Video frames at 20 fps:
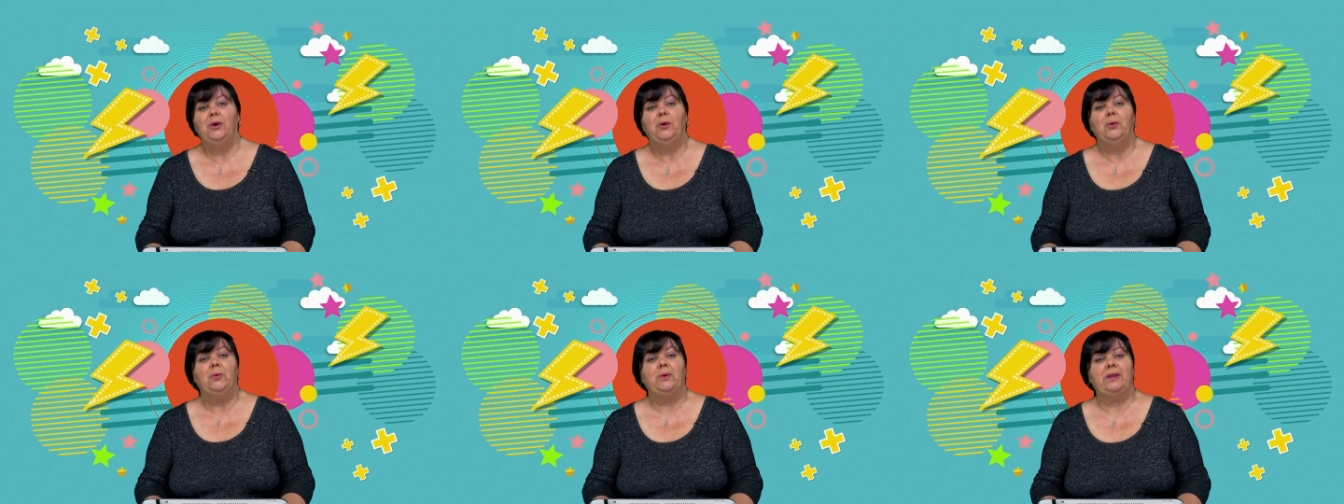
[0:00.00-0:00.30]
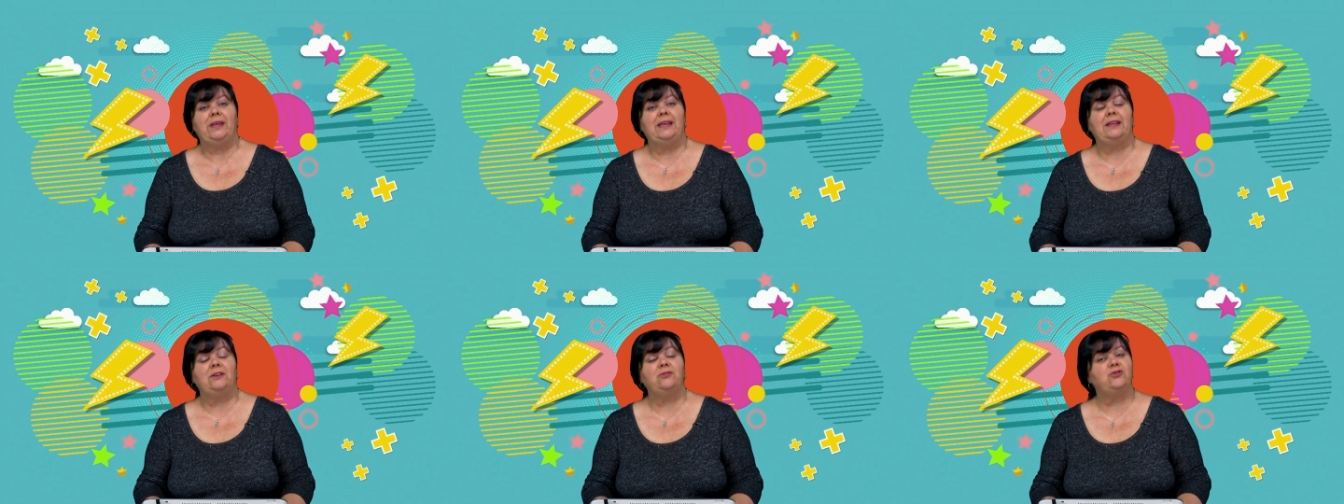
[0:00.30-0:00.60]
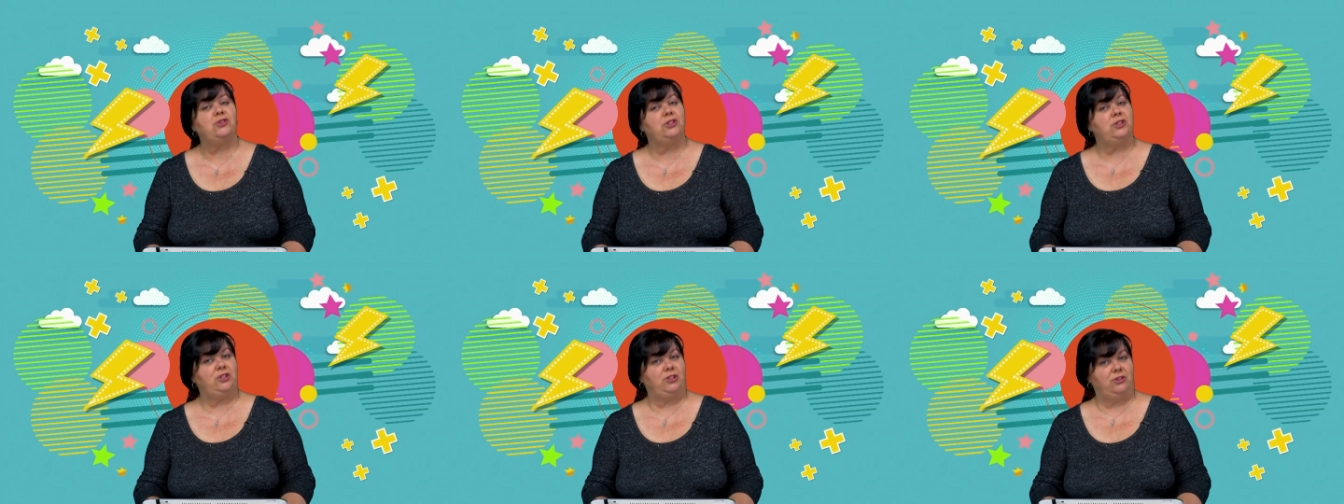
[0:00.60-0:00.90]
we
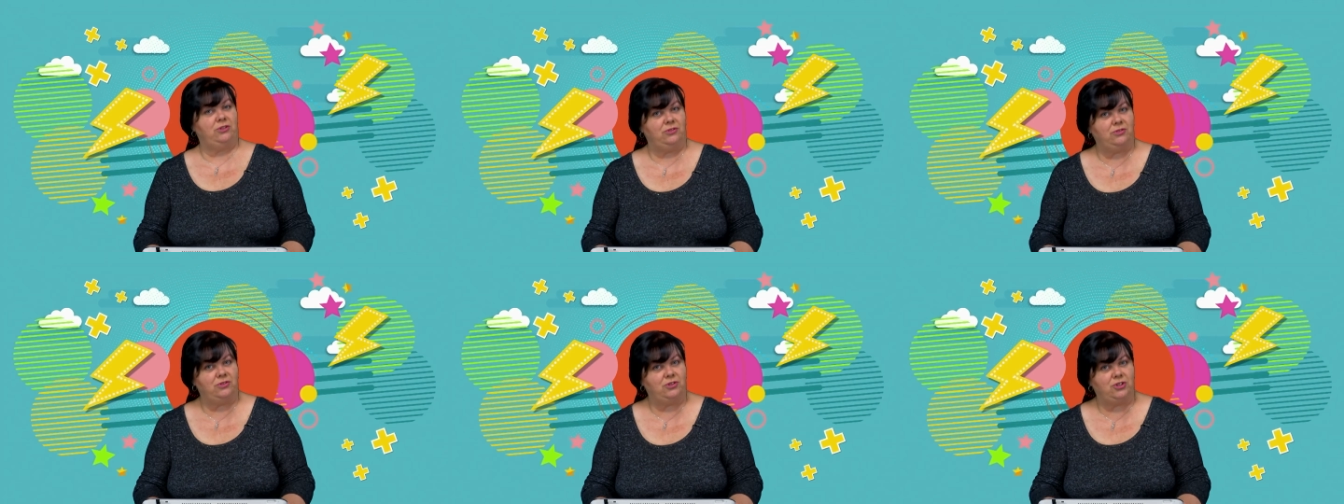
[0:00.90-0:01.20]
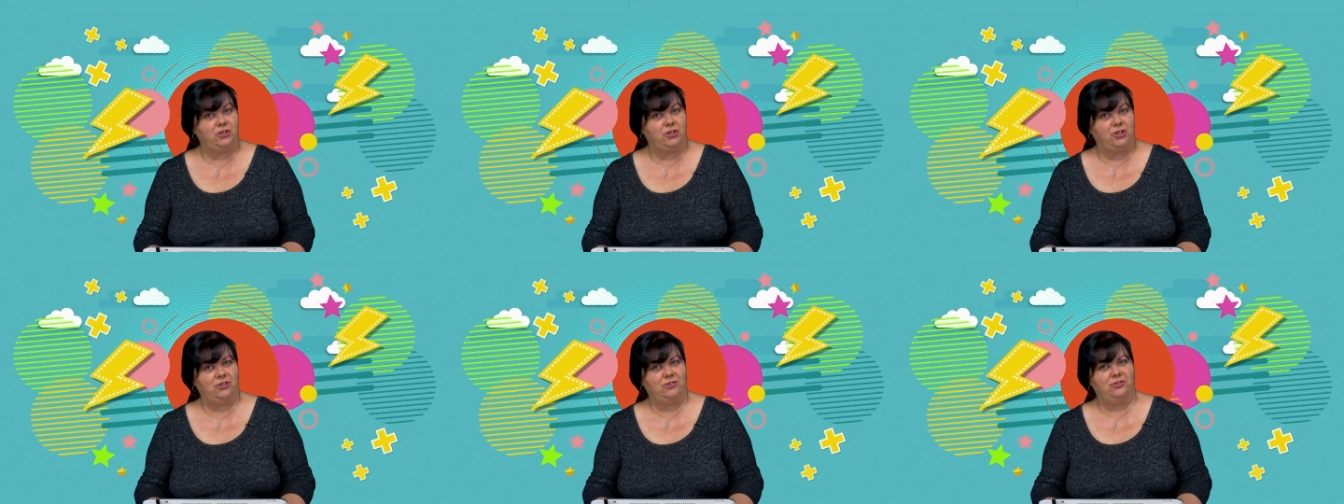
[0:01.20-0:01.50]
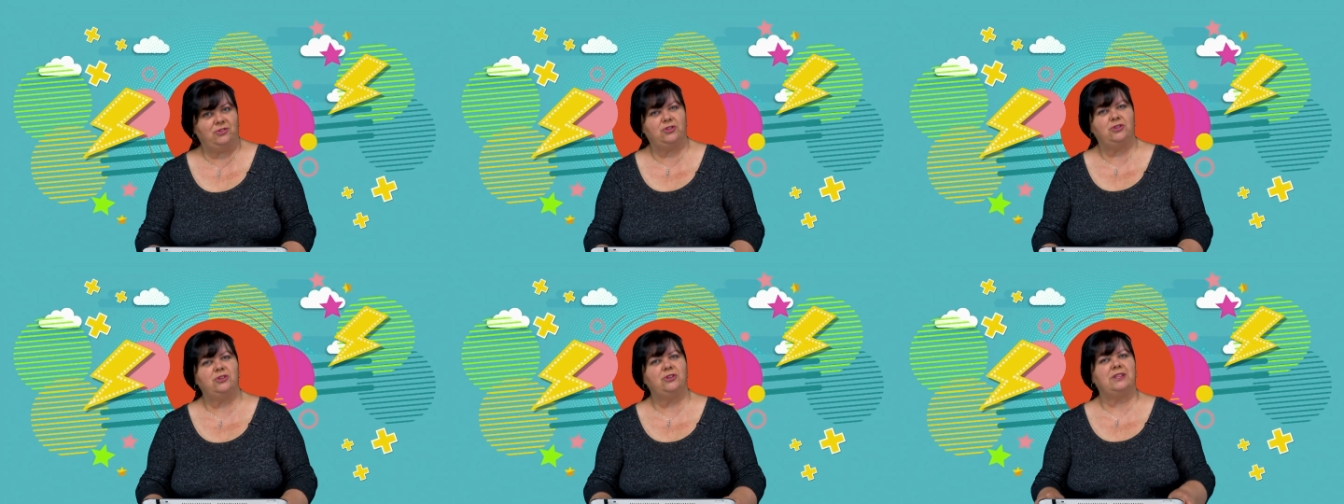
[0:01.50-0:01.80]
introduced you
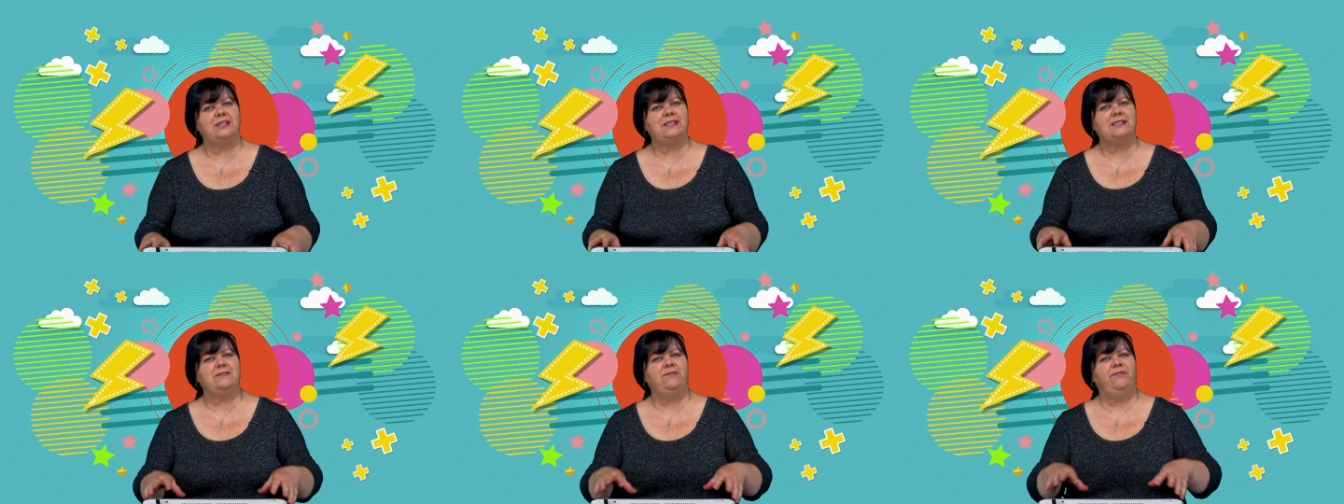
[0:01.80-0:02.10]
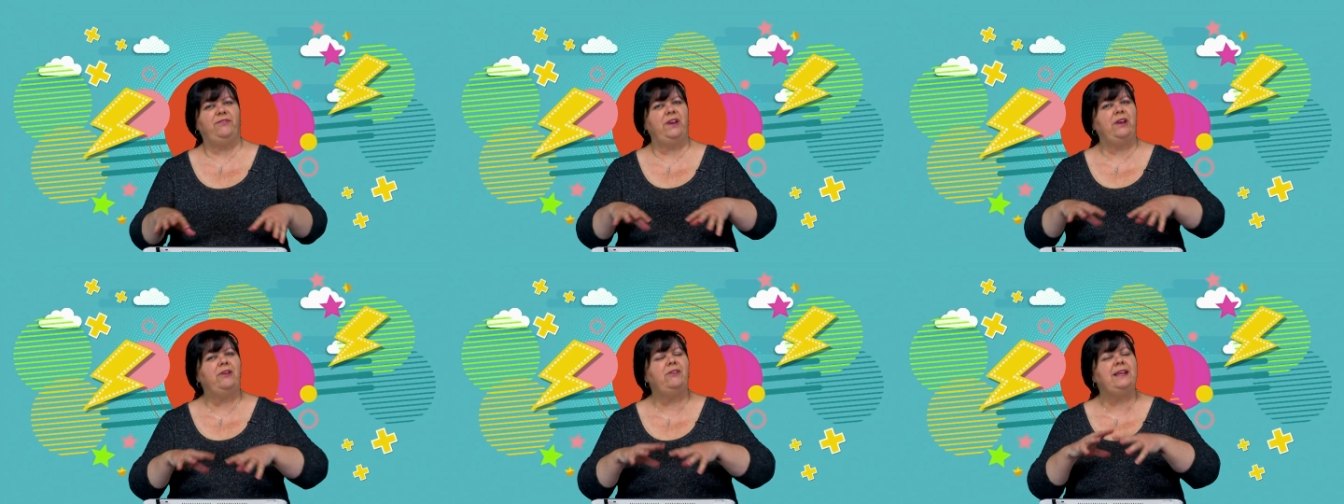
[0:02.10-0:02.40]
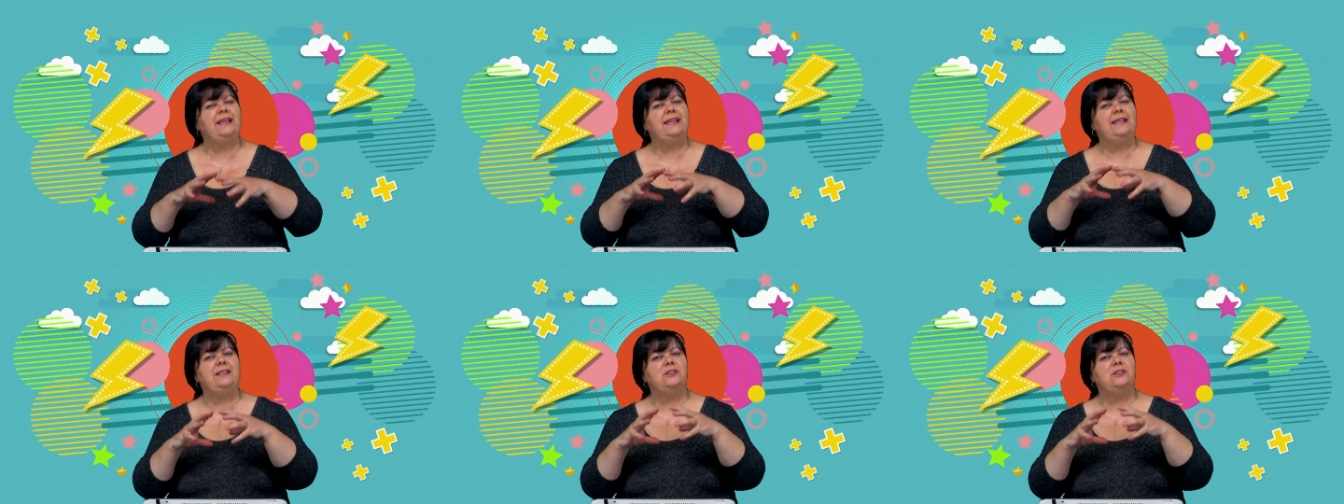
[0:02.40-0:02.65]
to this very